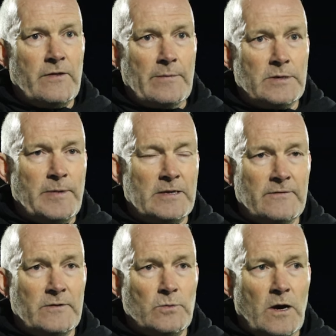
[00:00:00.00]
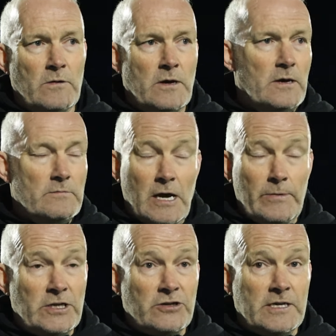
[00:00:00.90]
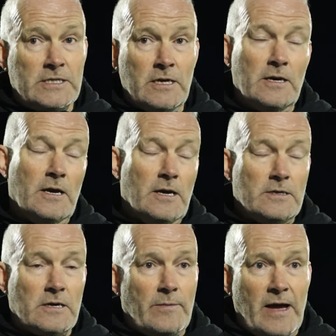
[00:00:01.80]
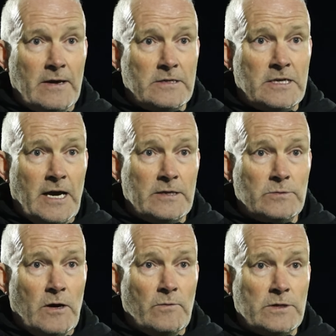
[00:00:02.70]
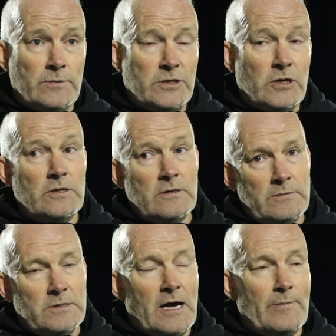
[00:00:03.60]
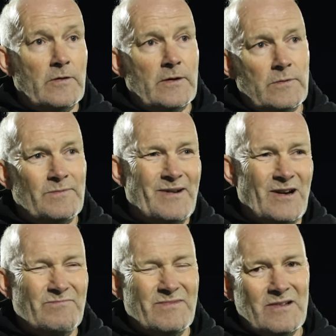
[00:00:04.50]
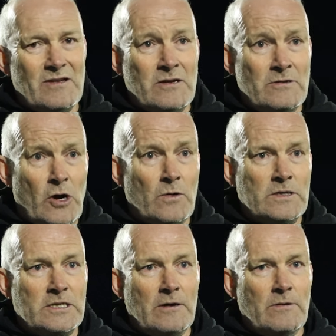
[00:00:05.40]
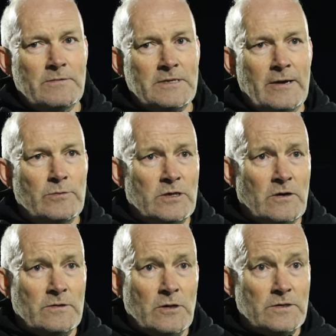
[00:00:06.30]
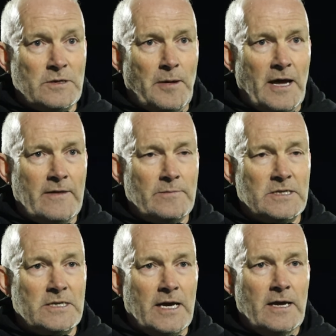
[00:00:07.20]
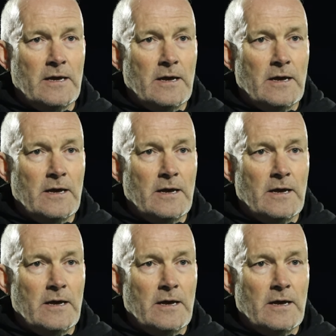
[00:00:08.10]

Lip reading: from that perspective as well. No injuries to come out of today as well, which was good. And there was a couple that were knocked, so I was able not to play them today.